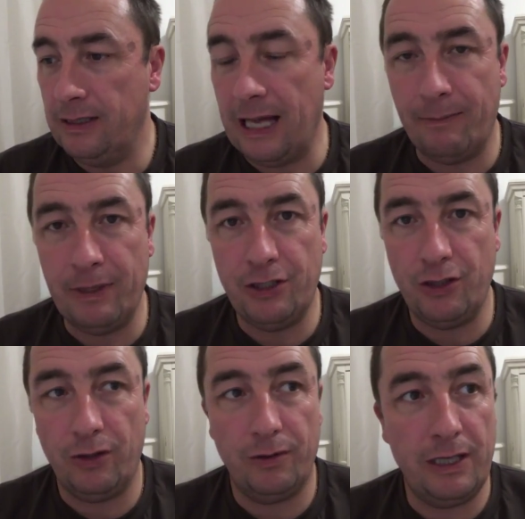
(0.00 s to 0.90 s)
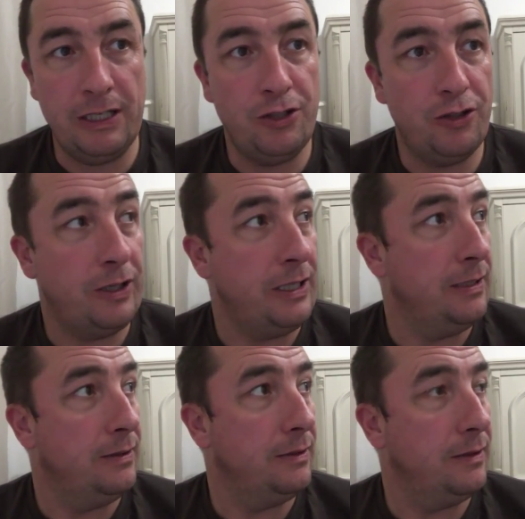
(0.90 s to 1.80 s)
damage or injury
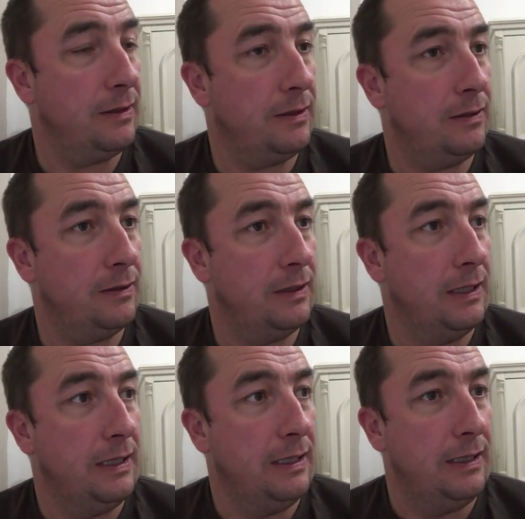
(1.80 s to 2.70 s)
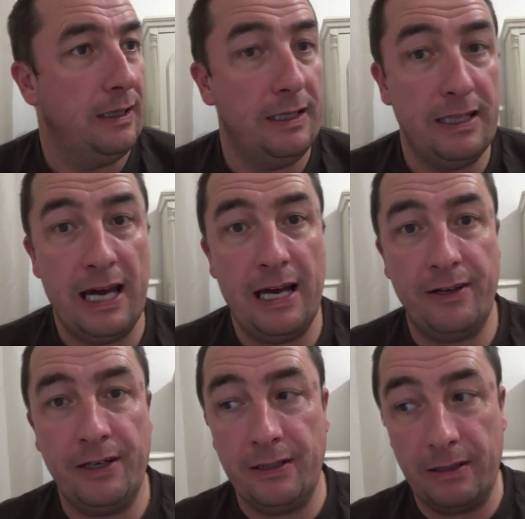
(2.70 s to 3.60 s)
in the
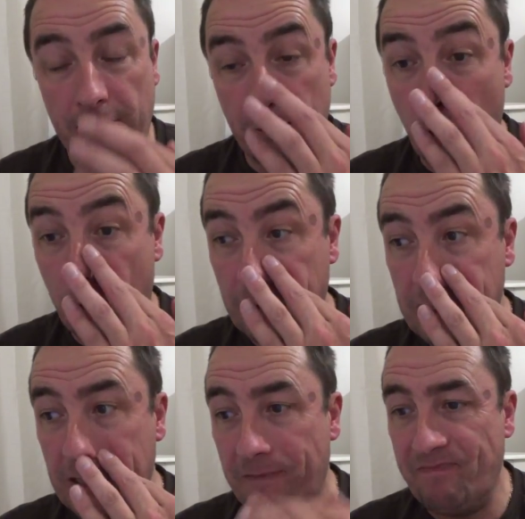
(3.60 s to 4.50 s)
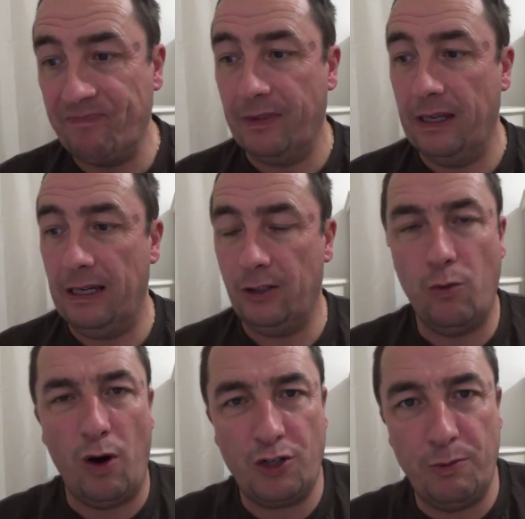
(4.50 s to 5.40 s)
area at the moment. I
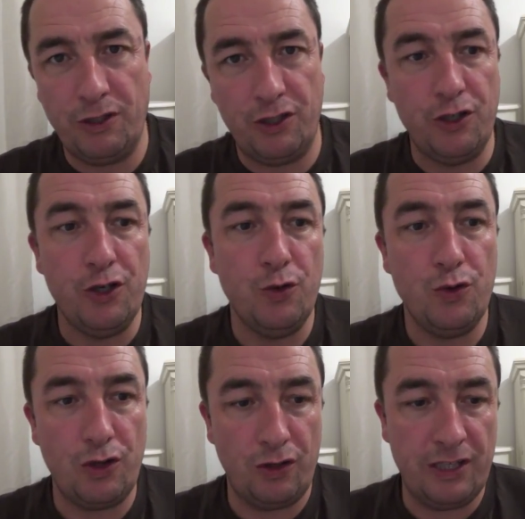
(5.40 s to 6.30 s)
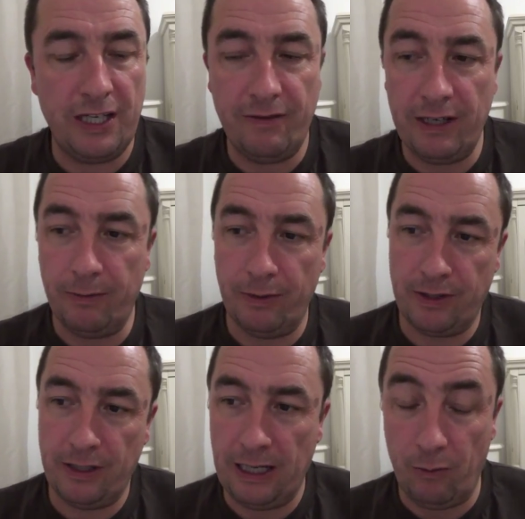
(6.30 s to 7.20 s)
don't watch much news or TV,
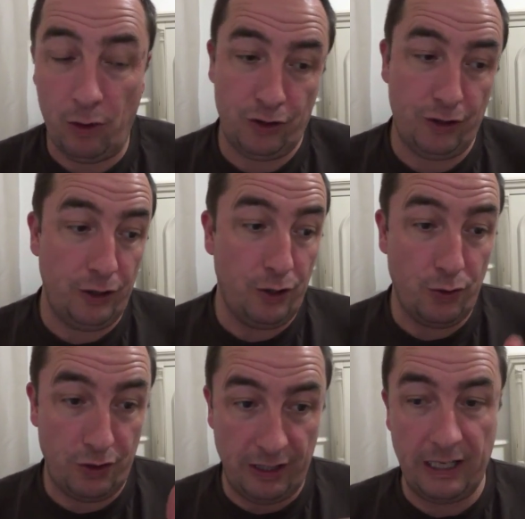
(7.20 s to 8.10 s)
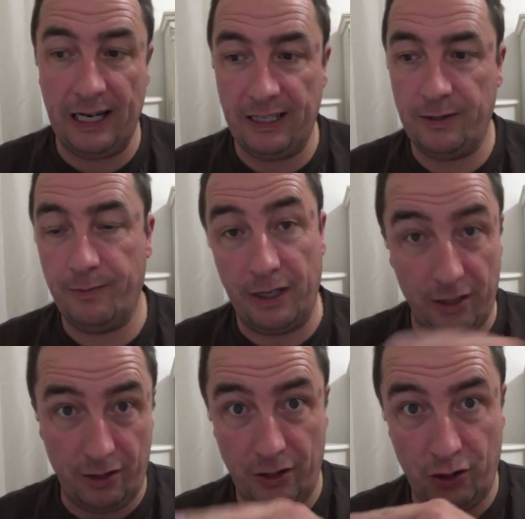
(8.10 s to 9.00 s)
but I watched the news tonight
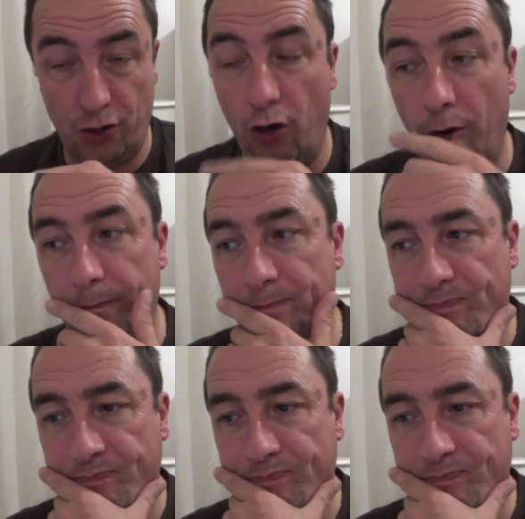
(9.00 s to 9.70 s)
because of the storm.